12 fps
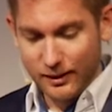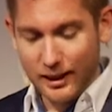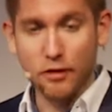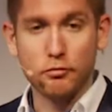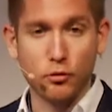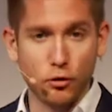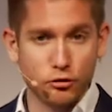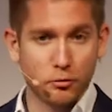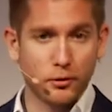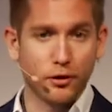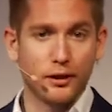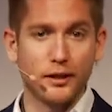And of course,
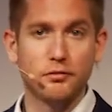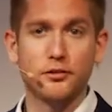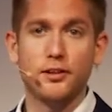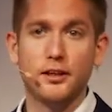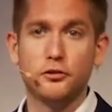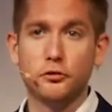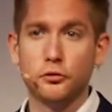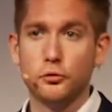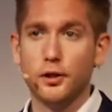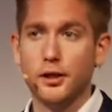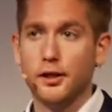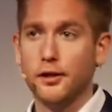I'm going to give the stage
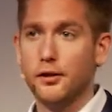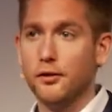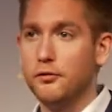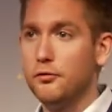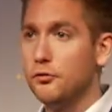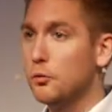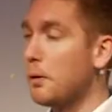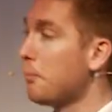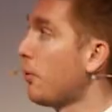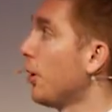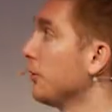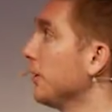to my
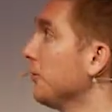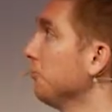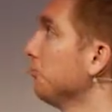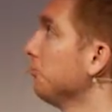partner.